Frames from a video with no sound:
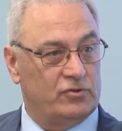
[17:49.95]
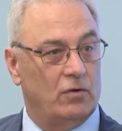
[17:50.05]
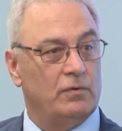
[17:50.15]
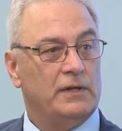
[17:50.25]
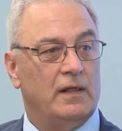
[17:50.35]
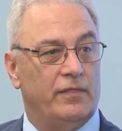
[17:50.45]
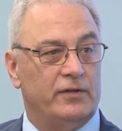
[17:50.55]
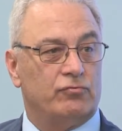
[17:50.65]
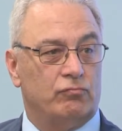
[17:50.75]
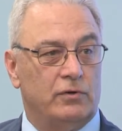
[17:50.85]
So
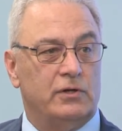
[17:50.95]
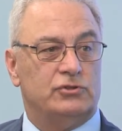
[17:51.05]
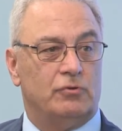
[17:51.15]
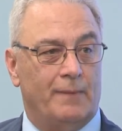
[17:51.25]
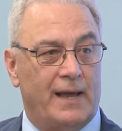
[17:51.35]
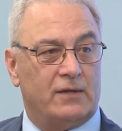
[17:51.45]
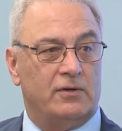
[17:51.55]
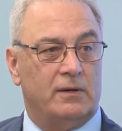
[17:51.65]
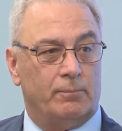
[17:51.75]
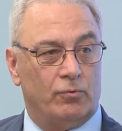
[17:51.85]
things really
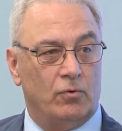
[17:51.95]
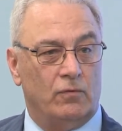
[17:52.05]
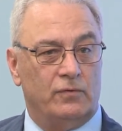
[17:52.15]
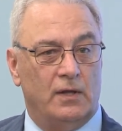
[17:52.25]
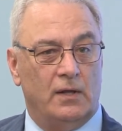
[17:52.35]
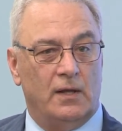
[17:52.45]
dramatically improved.